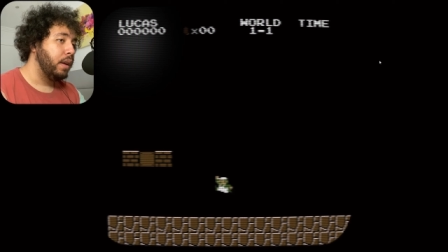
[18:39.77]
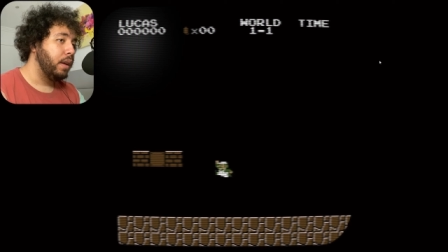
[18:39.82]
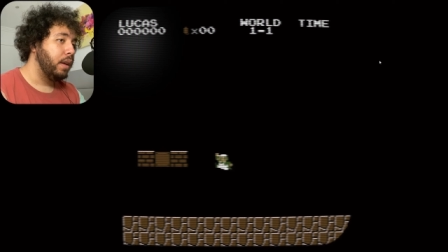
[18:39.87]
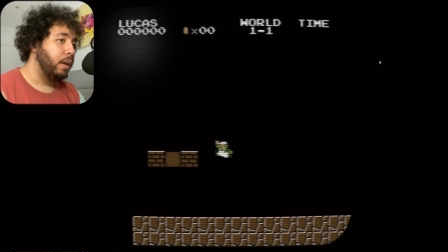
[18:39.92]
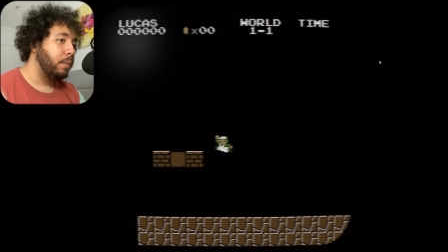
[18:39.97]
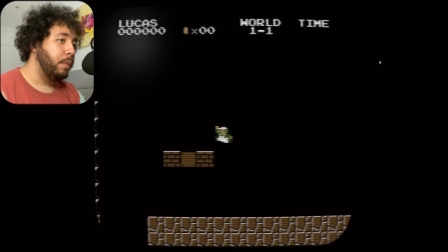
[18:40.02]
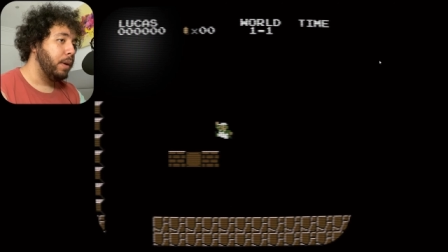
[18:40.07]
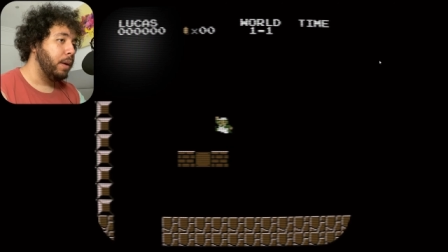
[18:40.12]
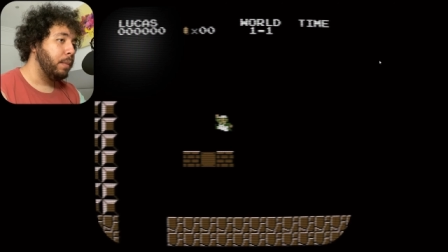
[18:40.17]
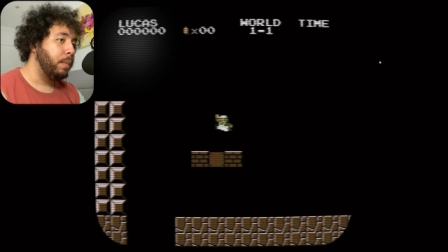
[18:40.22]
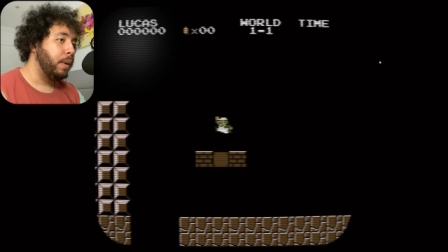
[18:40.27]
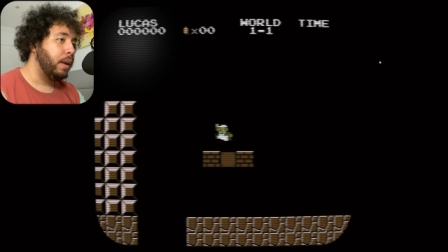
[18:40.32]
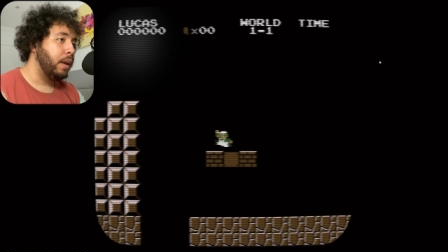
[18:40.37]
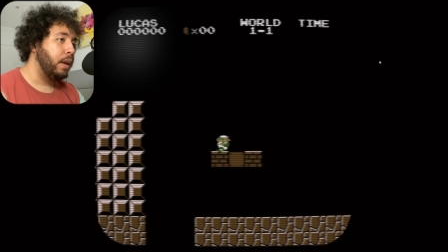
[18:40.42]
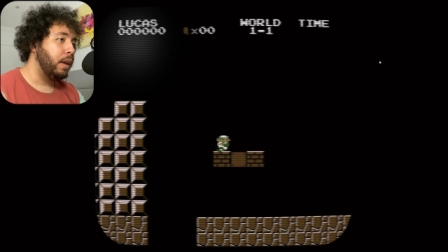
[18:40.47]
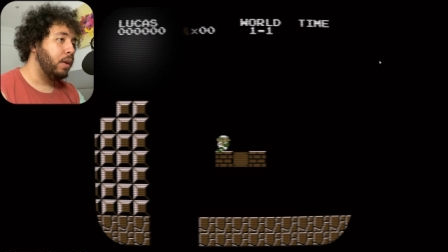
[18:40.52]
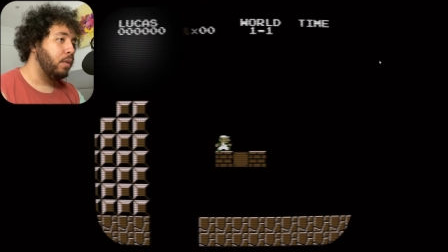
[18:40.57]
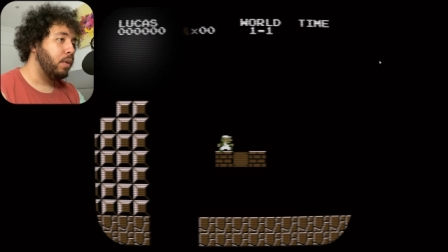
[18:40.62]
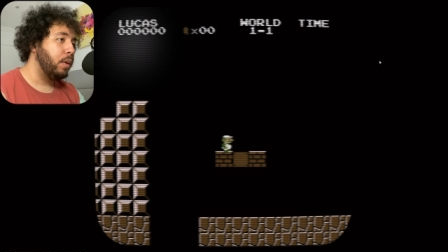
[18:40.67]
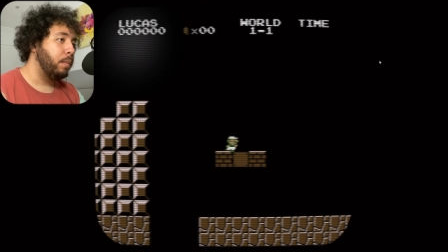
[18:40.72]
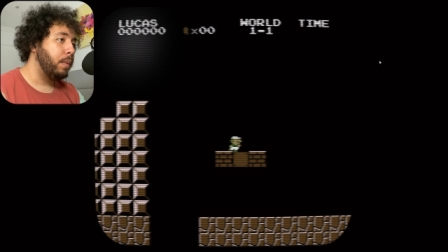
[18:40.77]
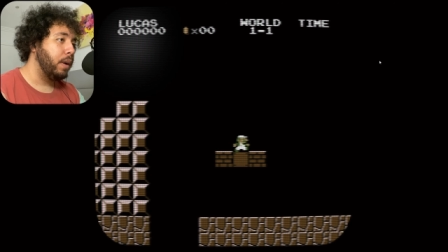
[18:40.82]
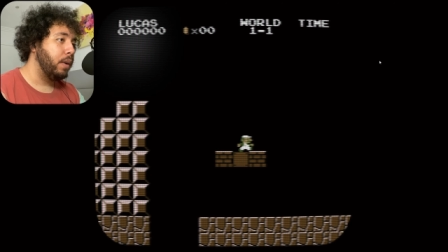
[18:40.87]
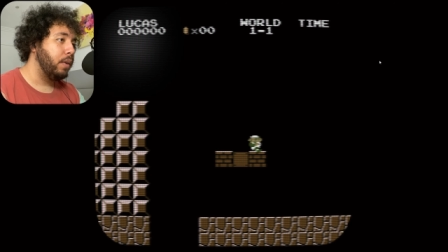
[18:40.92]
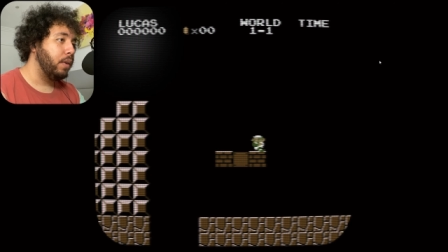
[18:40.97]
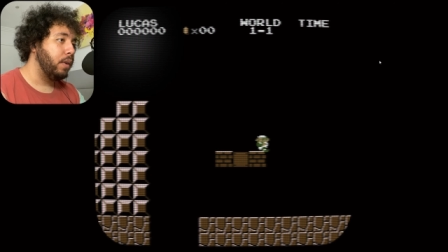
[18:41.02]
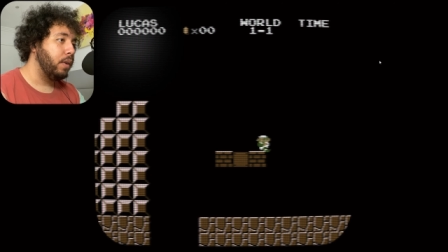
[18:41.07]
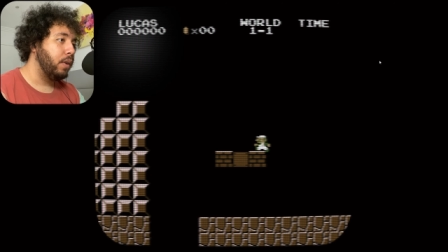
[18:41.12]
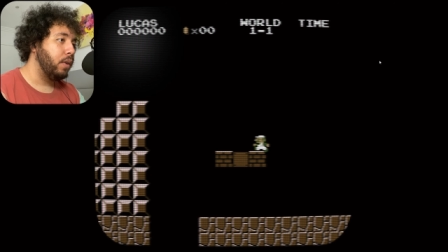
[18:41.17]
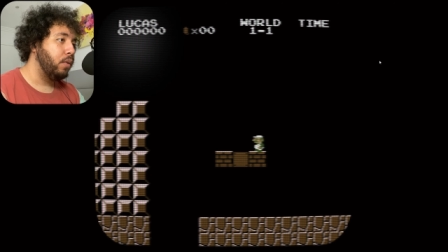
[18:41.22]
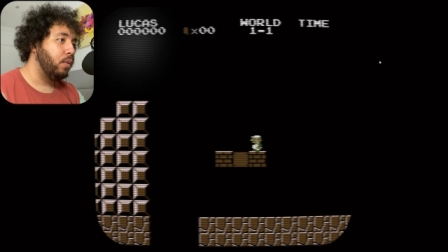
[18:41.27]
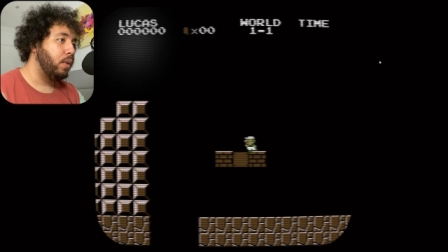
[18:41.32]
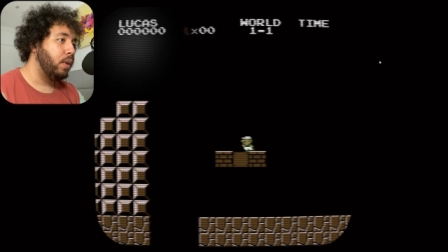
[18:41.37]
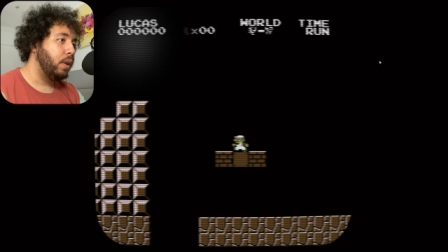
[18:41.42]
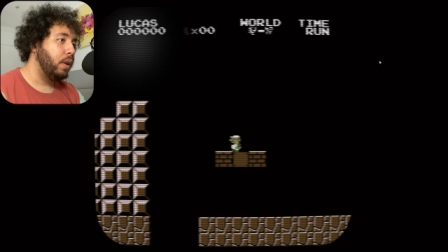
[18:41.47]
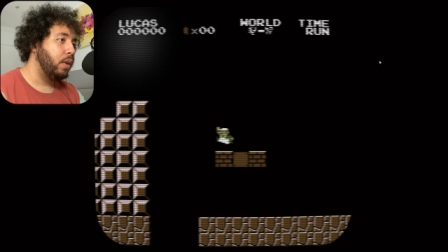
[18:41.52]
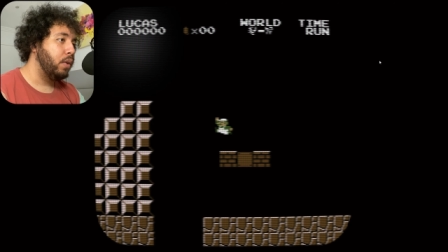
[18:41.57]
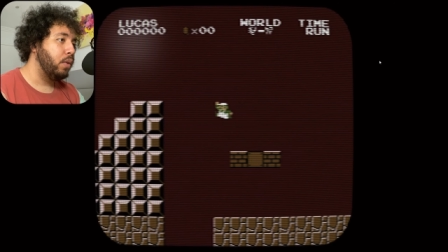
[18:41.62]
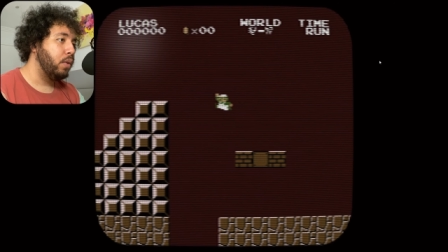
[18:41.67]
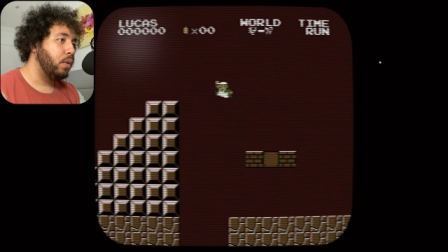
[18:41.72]
You make me angry, Mario. You
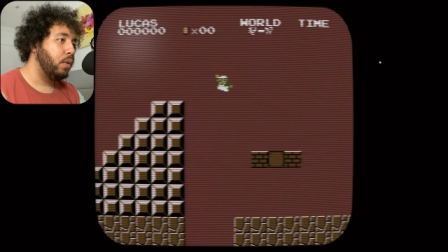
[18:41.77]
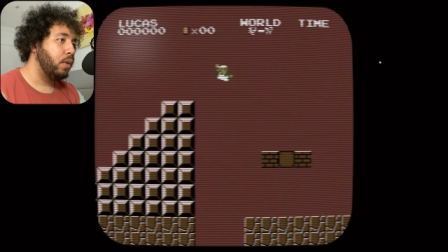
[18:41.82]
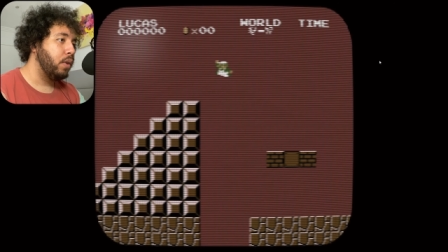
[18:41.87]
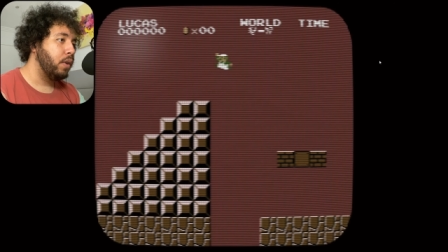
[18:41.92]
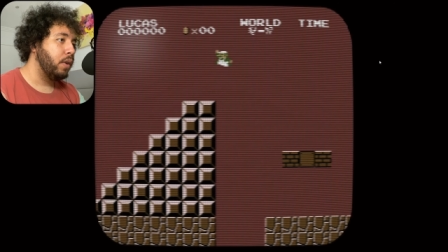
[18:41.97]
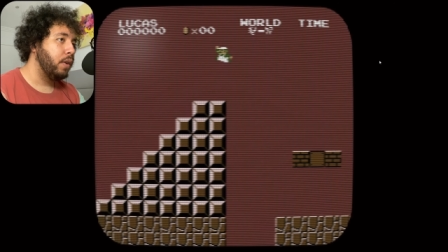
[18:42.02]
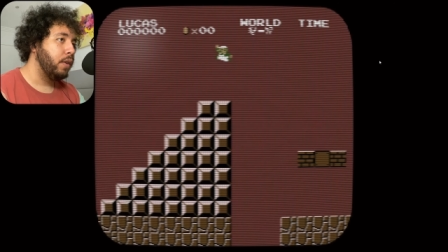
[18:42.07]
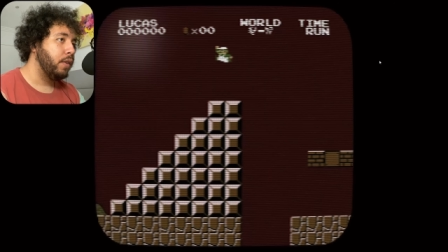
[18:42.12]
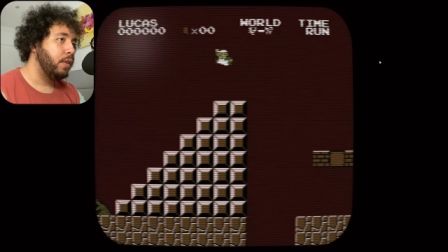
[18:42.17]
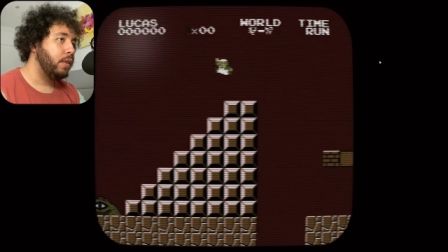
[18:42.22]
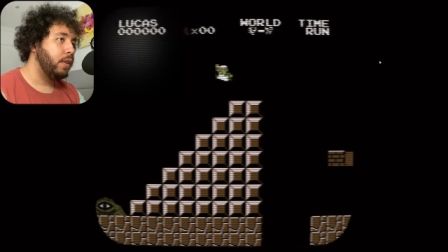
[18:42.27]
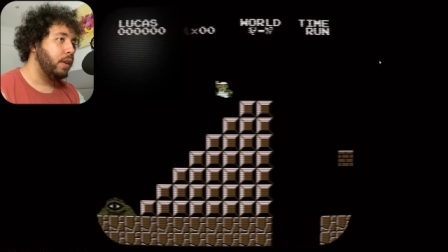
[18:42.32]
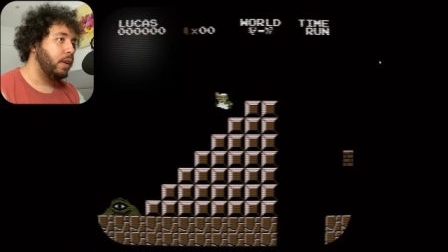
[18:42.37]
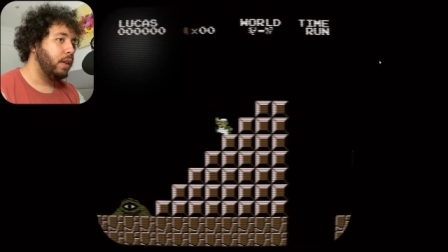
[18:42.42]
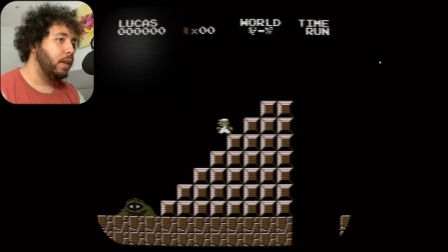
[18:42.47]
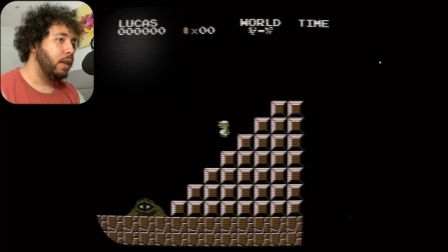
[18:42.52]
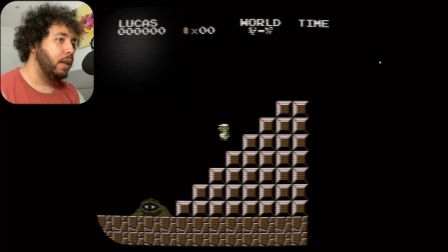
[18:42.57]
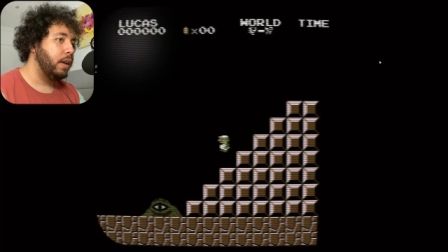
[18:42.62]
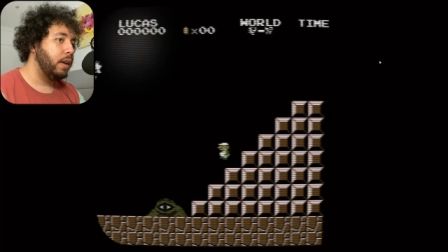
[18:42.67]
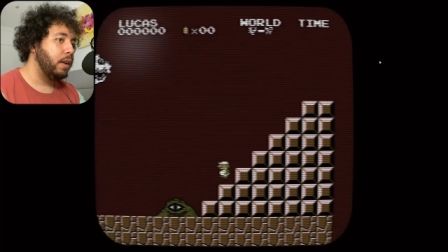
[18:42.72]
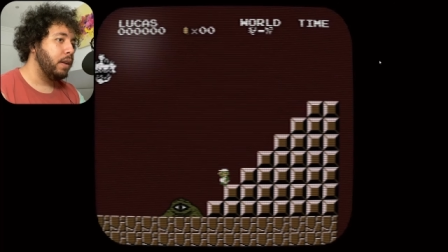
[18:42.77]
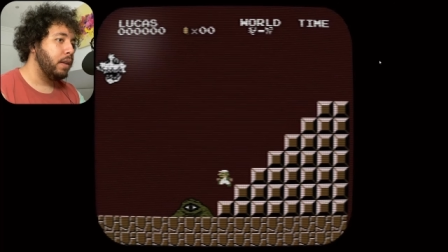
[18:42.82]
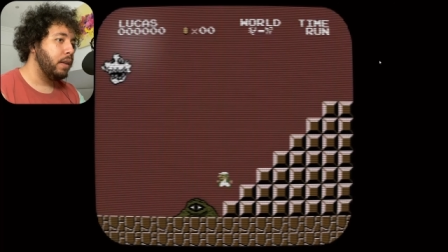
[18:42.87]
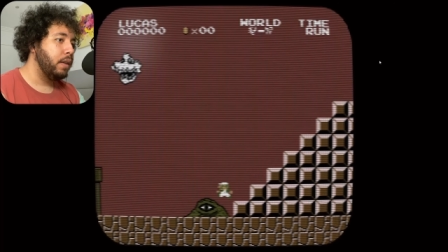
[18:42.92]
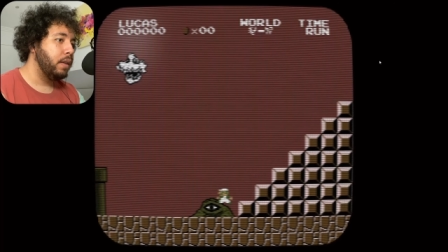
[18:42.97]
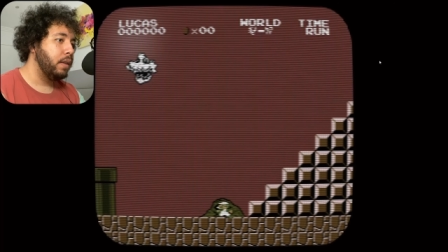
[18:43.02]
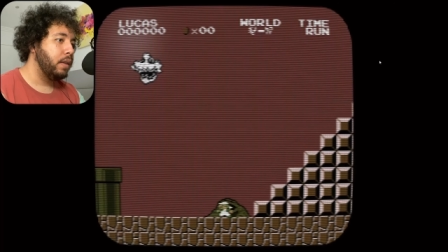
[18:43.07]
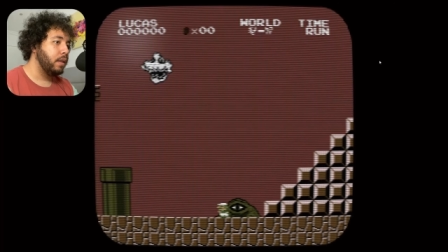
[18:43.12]
really do. See you later.